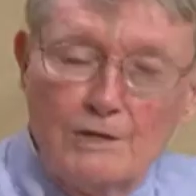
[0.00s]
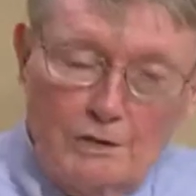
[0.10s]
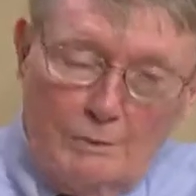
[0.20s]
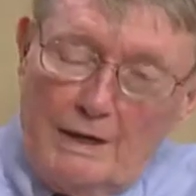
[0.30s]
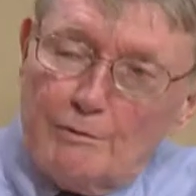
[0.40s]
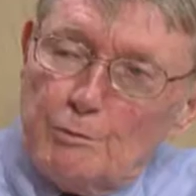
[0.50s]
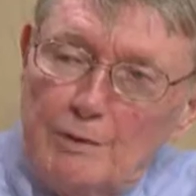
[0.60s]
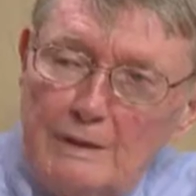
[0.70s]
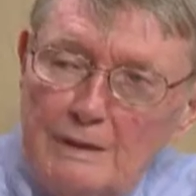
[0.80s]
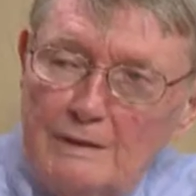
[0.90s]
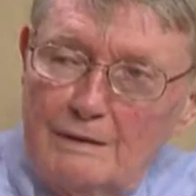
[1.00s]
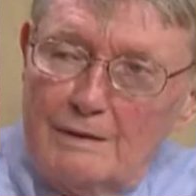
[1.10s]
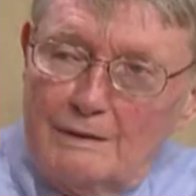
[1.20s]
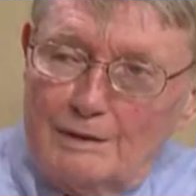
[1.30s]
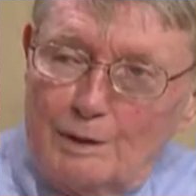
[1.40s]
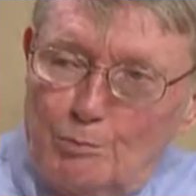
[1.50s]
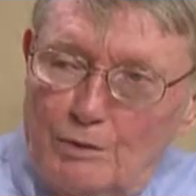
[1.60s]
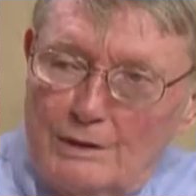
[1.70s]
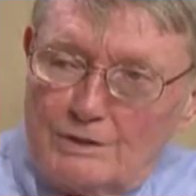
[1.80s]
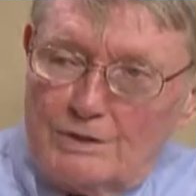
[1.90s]
So we have a pretty uh,
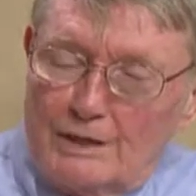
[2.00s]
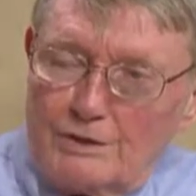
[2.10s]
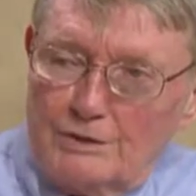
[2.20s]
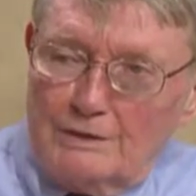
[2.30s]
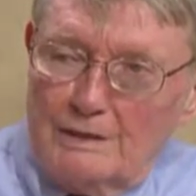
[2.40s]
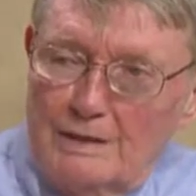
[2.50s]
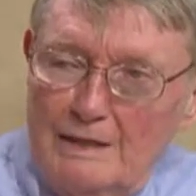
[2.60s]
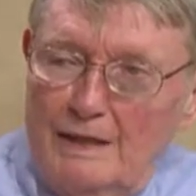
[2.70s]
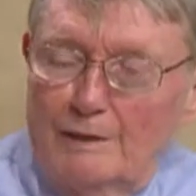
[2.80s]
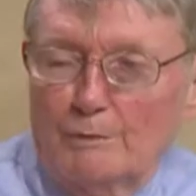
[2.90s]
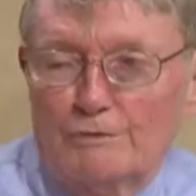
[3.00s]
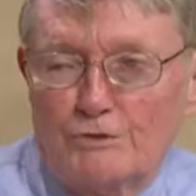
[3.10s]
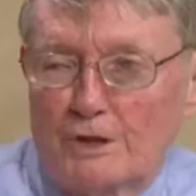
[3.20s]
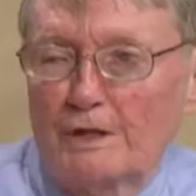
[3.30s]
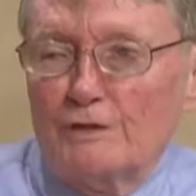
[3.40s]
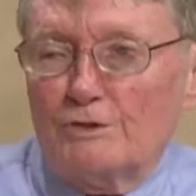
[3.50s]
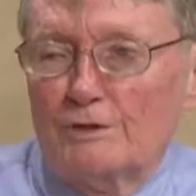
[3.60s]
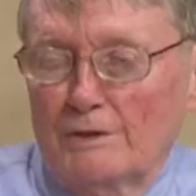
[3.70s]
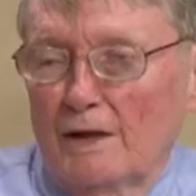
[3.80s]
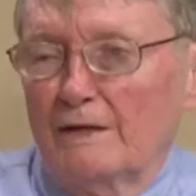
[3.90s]
compressed section. And we've changed
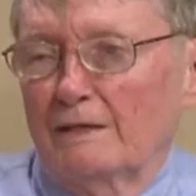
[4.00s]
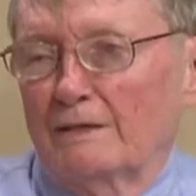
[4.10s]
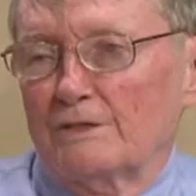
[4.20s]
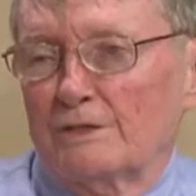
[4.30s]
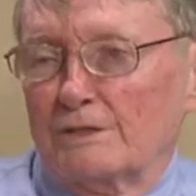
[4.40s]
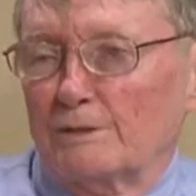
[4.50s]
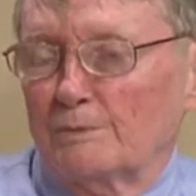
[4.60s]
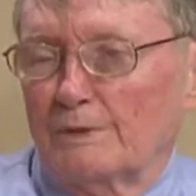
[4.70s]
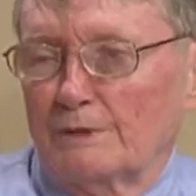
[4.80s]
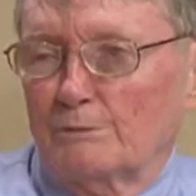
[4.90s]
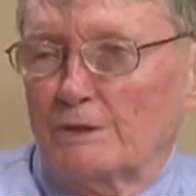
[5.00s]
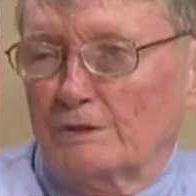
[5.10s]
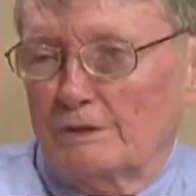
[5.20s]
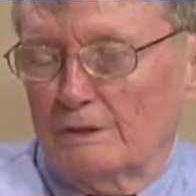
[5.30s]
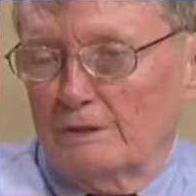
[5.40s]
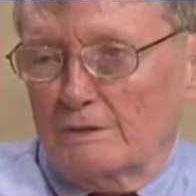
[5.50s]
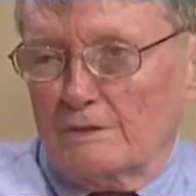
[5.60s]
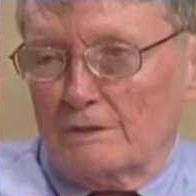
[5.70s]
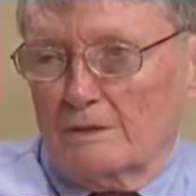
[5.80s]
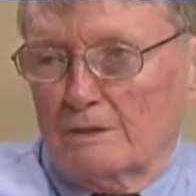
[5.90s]
the dining system in recent
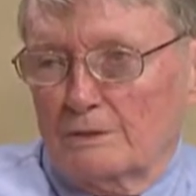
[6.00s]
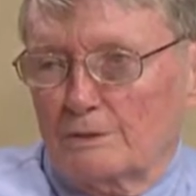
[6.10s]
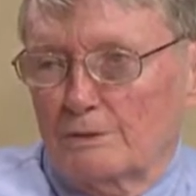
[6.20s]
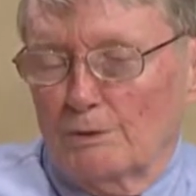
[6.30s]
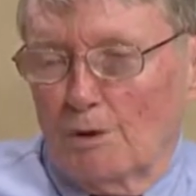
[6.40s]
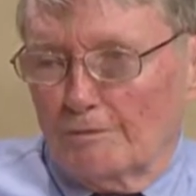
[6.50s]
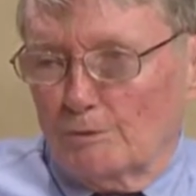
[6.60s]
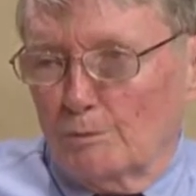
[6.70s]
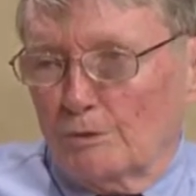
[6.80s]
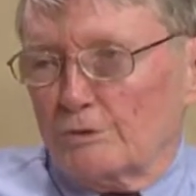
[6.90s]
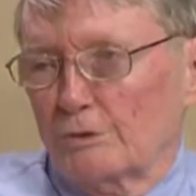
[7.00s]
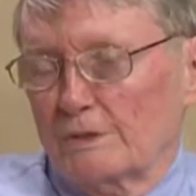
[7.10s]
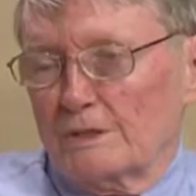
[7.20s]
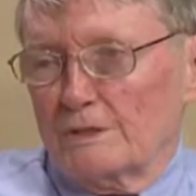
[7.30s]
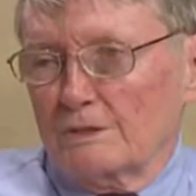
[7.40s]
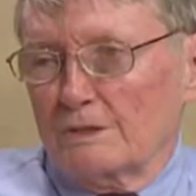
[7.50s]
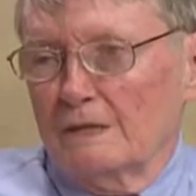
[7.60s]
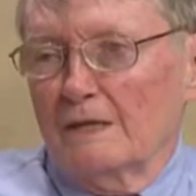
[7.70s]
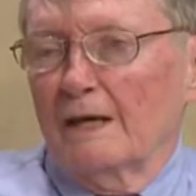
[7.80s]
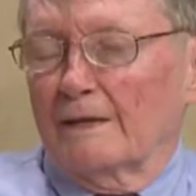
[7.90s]
years to offer more choices.
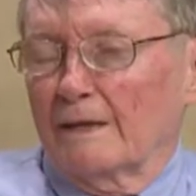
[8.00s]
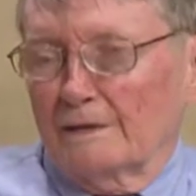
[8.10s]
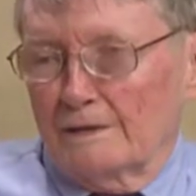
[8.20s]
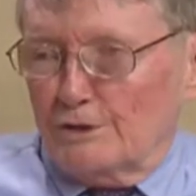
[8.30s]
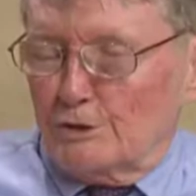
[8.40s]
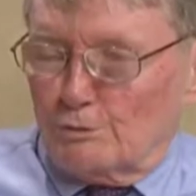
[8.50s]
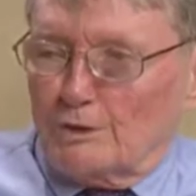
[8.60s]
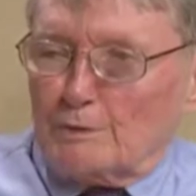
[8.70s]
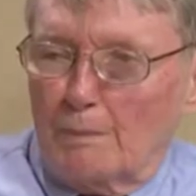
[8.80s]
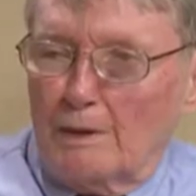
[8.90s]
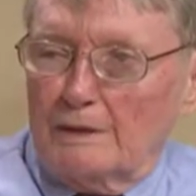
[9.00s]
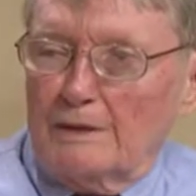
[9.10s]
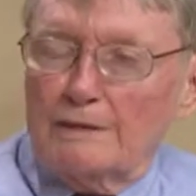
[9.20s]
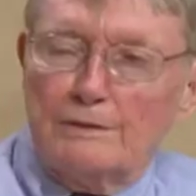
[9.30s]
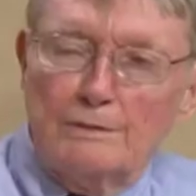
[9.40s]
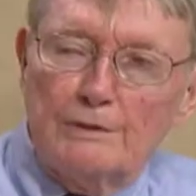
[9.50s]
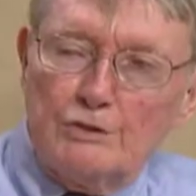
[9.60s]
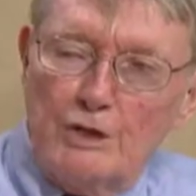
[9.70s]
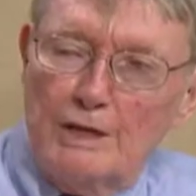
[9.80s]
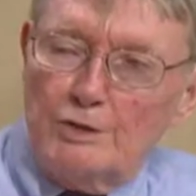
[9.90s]
Mm-hmm. Again, this is responding to a
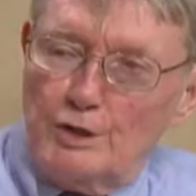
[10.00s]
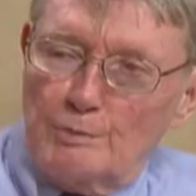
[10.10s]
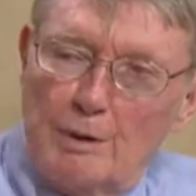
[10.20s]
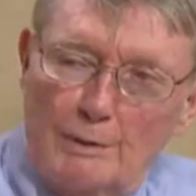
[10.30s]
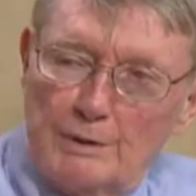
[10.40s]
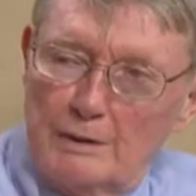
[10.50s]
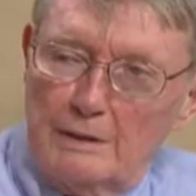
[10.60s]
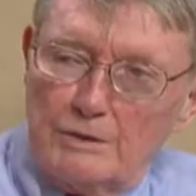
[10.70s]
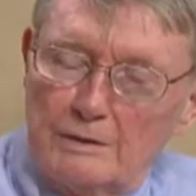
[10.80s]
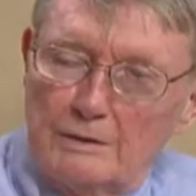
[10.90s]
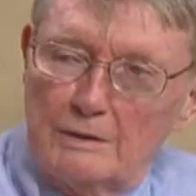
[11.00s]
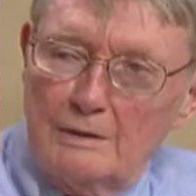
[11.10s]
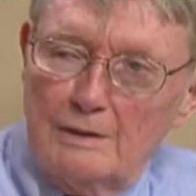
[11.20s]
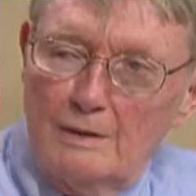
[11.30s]
changing population. Right.